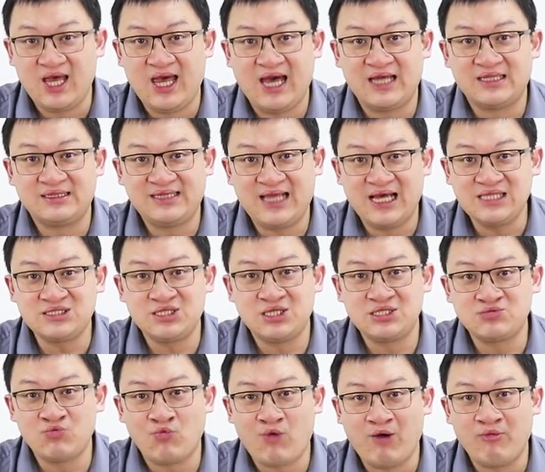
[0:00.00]
And that
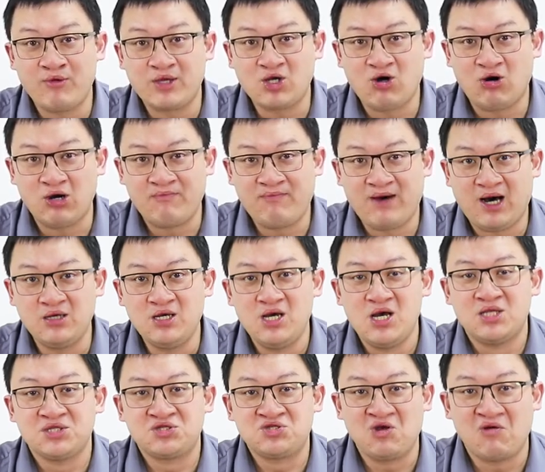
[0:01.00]
is what we call about
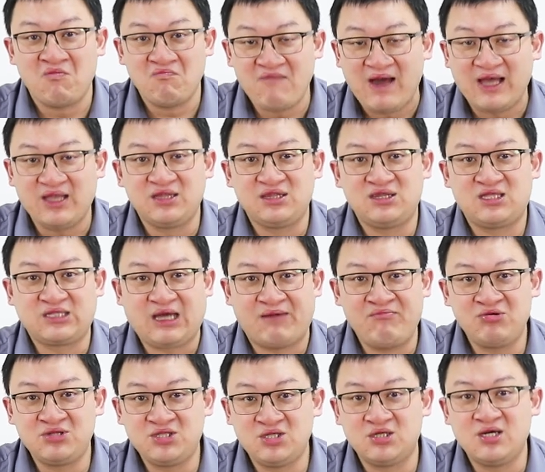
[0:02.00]
to make the
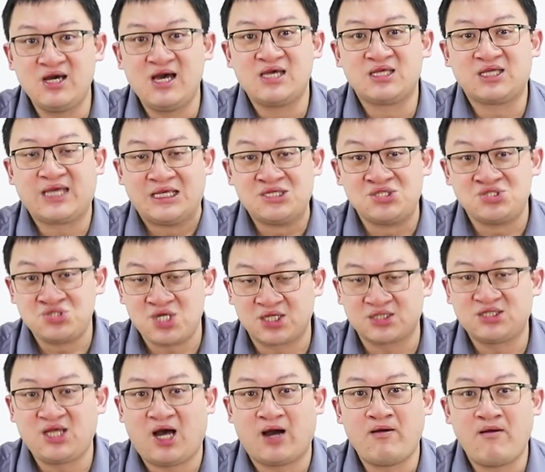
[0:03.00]
computer can
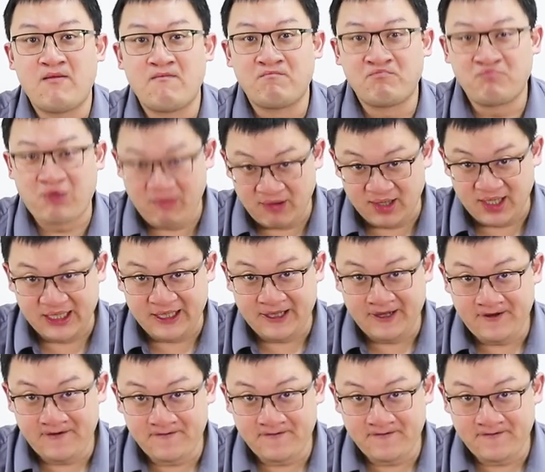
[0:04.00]
shut down properly.